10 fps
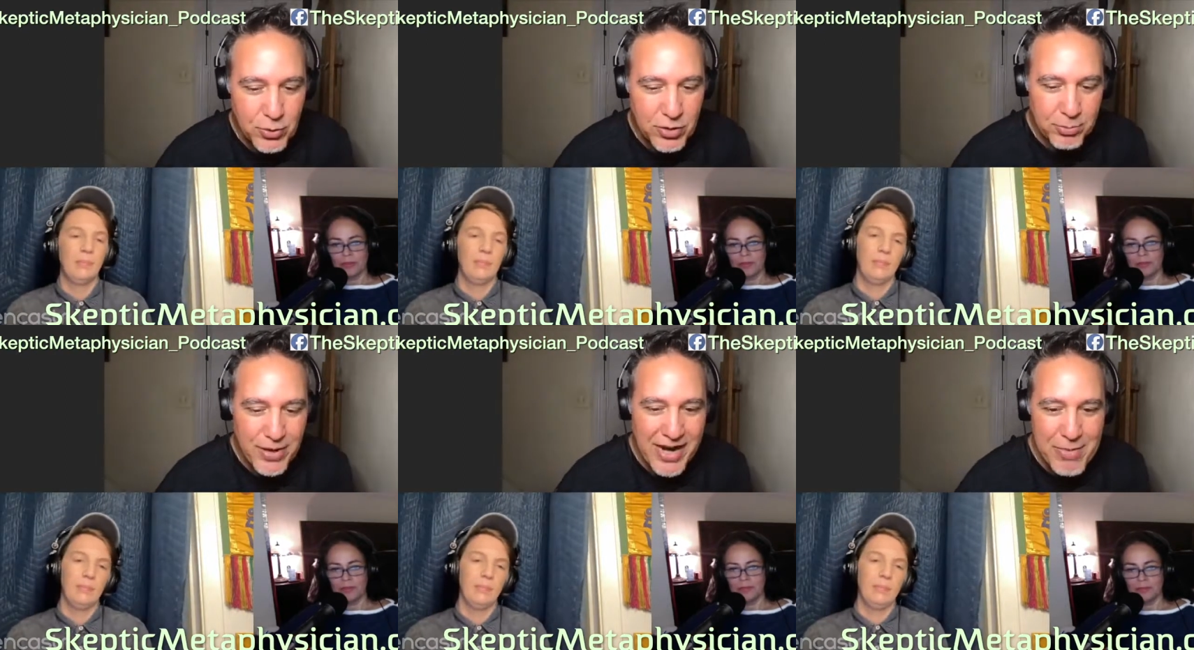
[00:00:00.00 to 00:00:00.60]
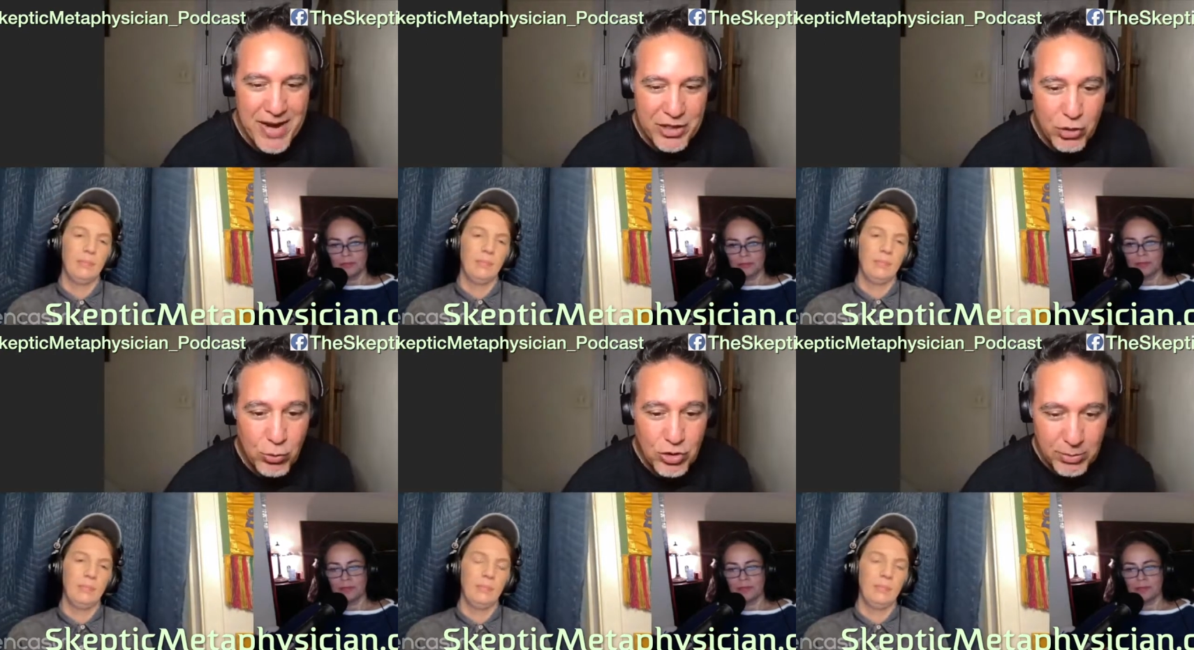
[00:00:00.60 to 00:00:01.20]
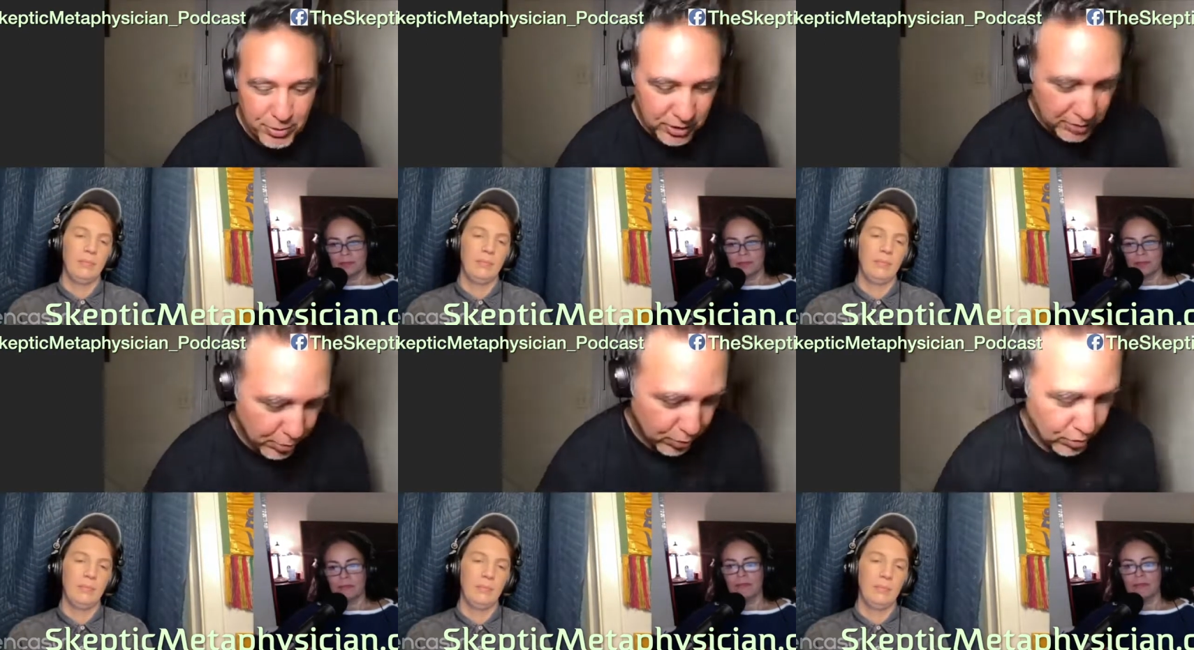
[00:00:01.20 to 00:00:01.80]
Speaker 1: who are pragmatic, don't
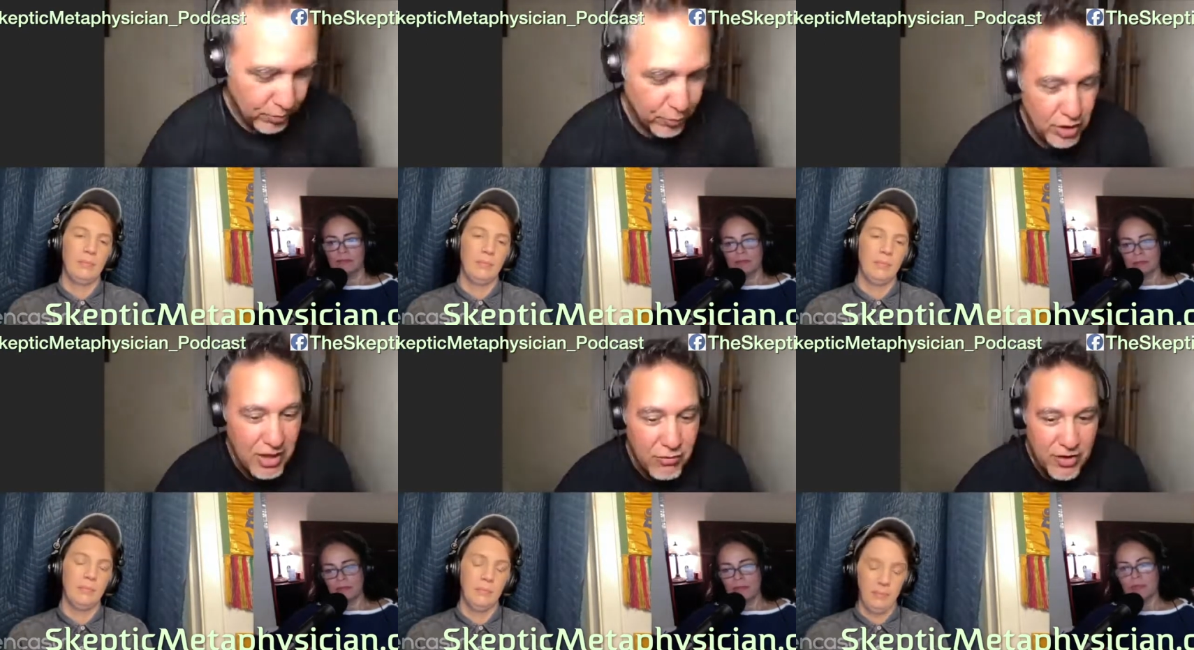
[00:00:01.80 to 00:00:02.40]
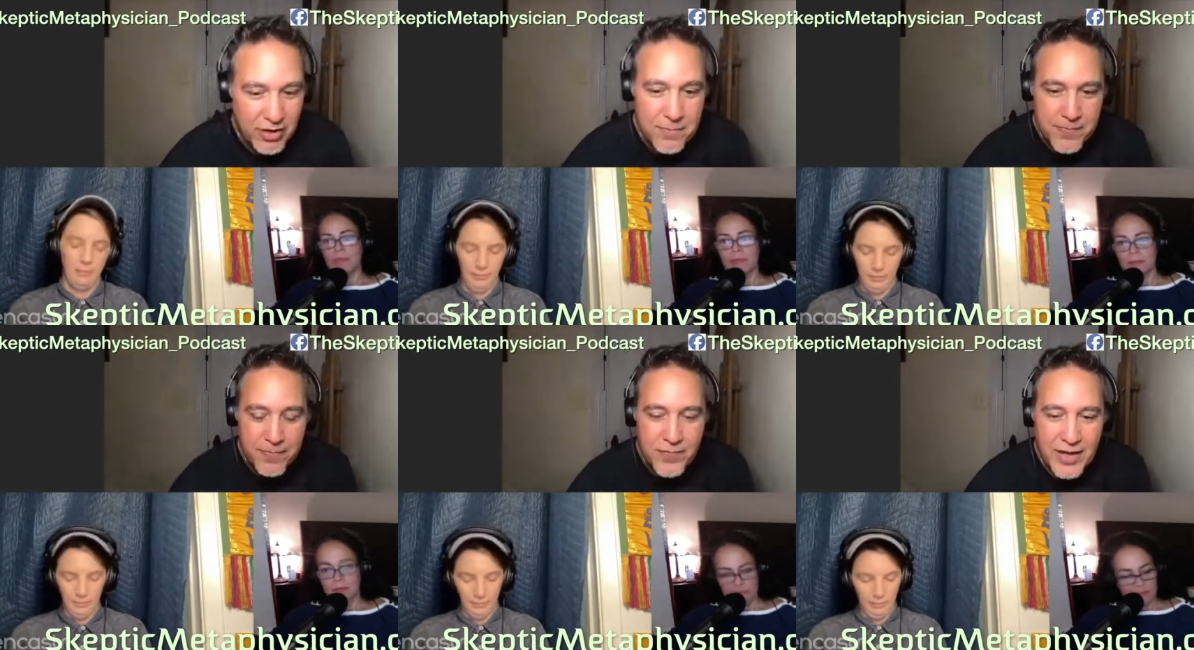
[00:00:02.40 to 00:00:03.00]
typically believe in,